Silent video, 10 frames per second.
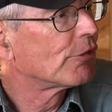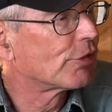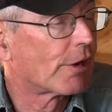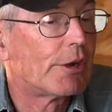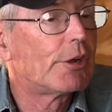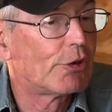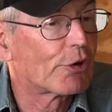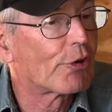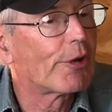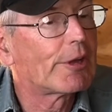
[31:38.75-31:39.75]
Sure, you're
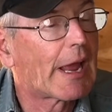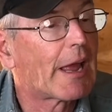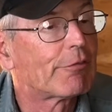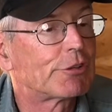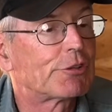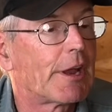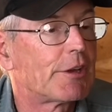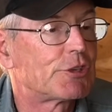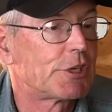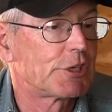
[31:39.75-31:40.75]
going to have a
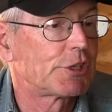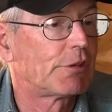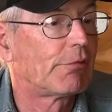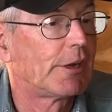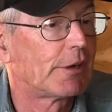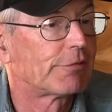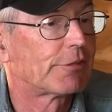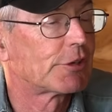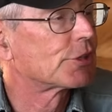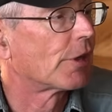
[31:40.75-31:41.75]
transition when you're
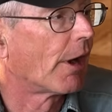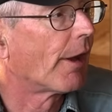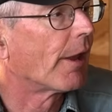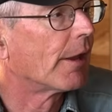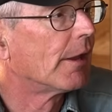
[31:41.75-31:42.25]
first starting.